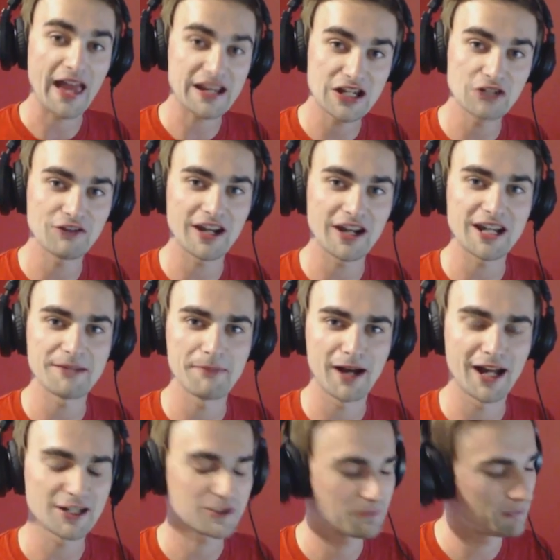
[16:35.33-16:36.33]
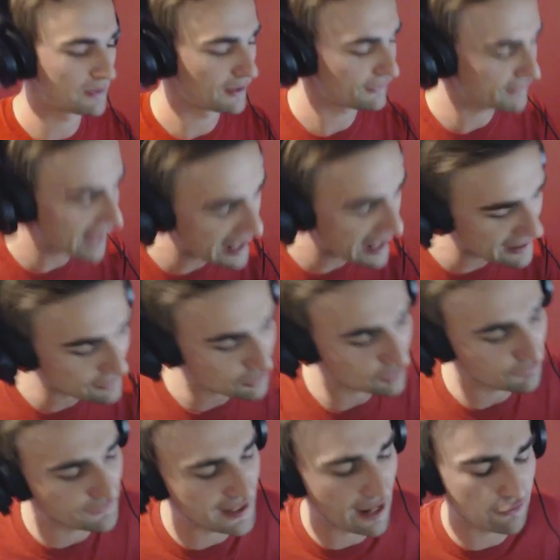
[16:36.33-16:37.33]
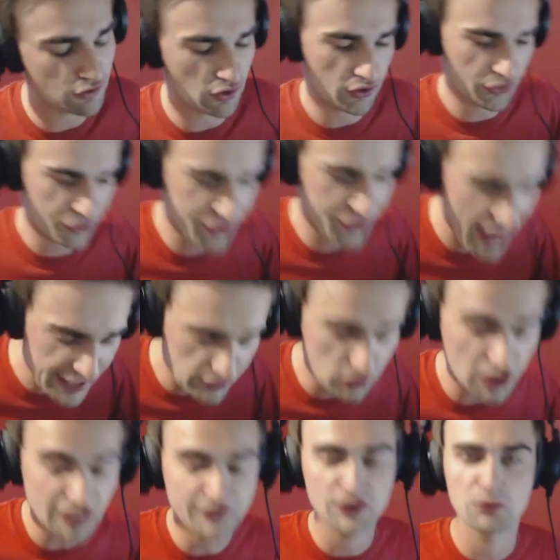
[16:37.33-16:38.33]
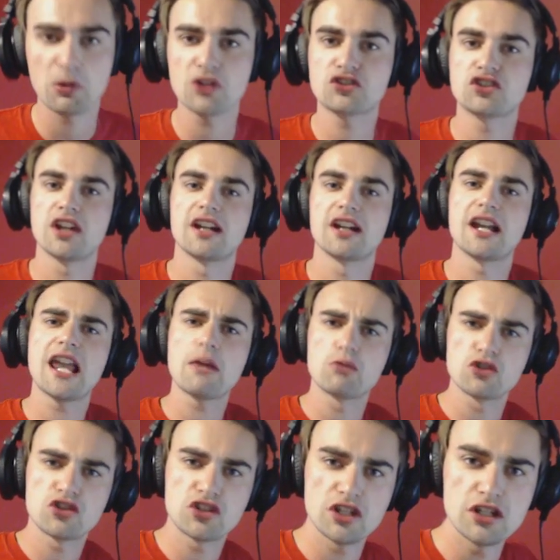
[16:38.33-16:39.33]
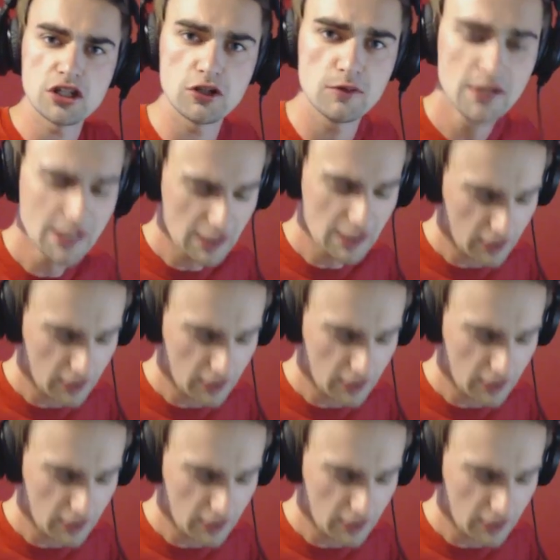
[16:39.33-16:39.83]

thank you very much. But that is all for now. So thank you guys for watching, and I will see you